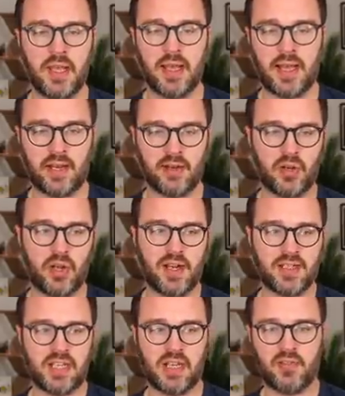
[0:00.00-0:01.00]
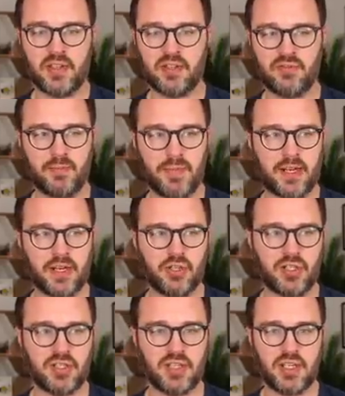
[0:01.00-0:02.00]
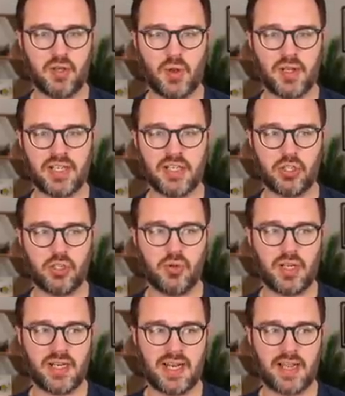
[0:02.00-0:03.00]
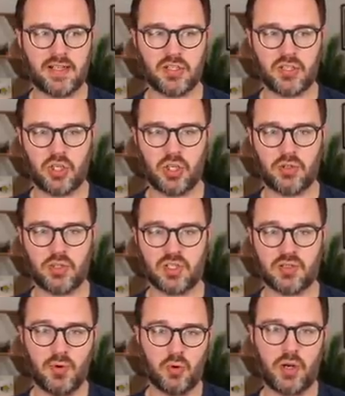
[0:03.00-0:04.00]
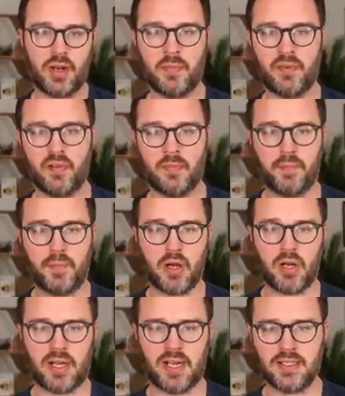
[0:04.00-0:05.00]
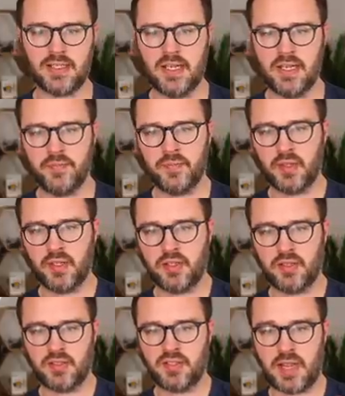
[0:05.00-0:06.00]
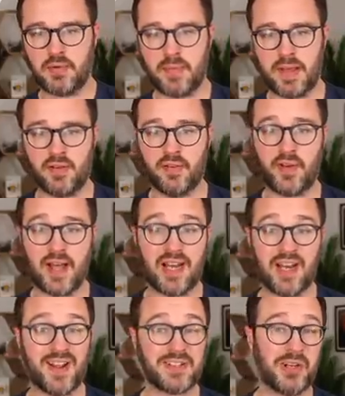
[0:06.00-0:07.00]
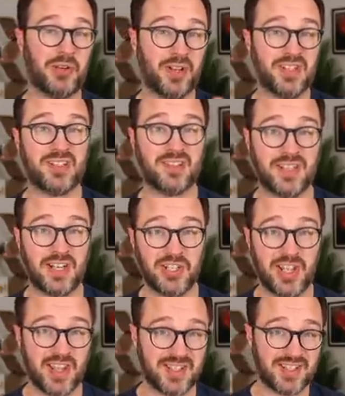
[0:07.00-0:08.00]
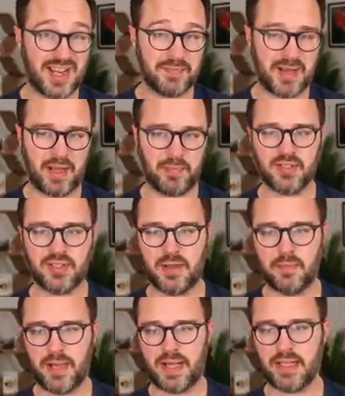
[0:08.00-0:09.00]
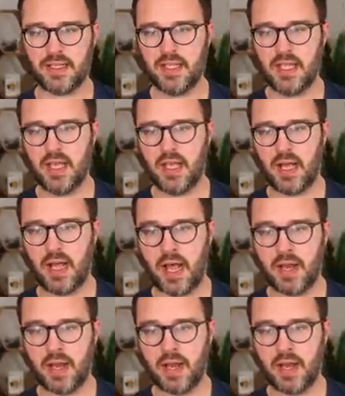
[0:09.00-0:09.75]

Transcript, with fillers: And I've got a list here of the different banks. You can see the ones they do connect to. So small number for Barclays, same amount for Halifax and Lloyds because essentially they're the same app and same bank, uh, and